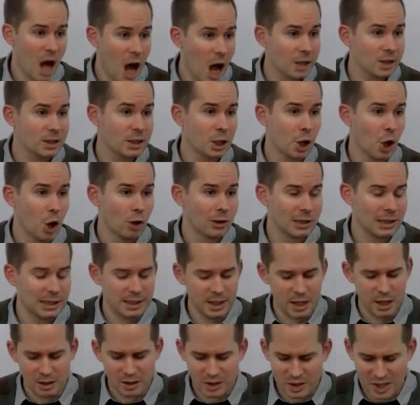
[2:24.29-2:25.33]

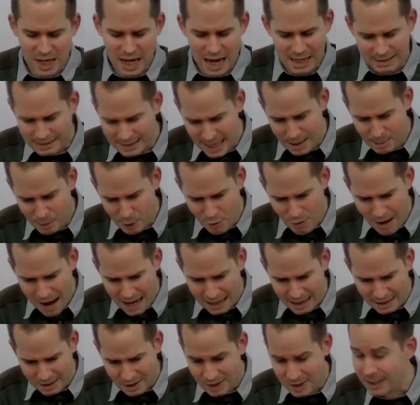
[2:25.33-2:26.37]
ungodliness and
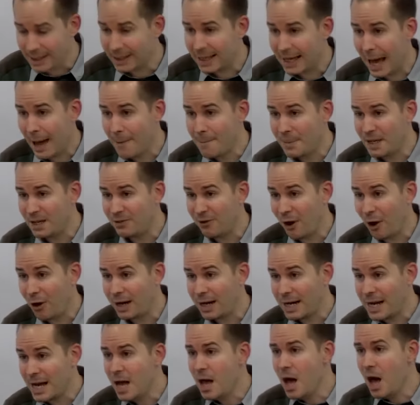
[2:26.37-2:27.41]
immorality, it can be
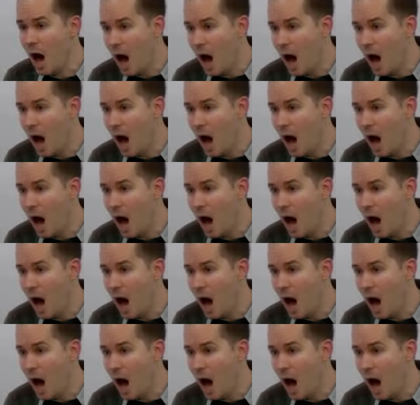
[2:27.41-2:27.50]
very